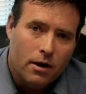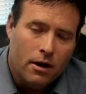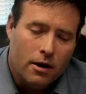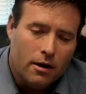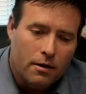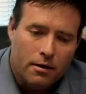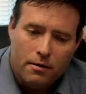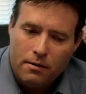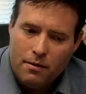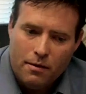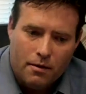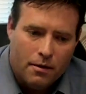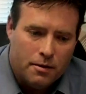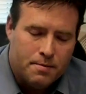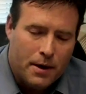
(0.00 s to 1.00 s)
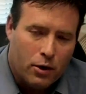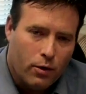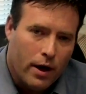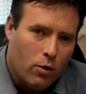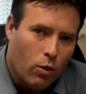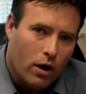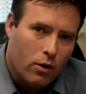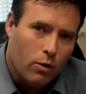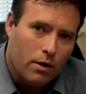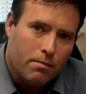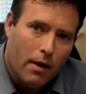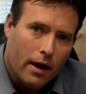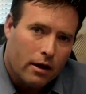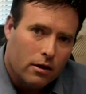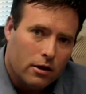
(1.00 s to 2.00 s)
Uh, it's been great working
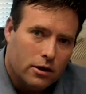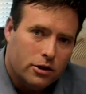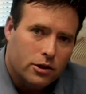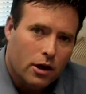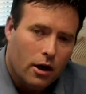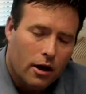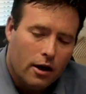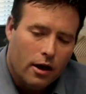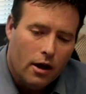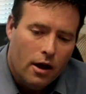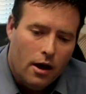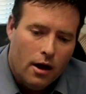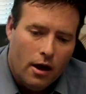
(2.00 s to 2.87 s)
with Michael and John.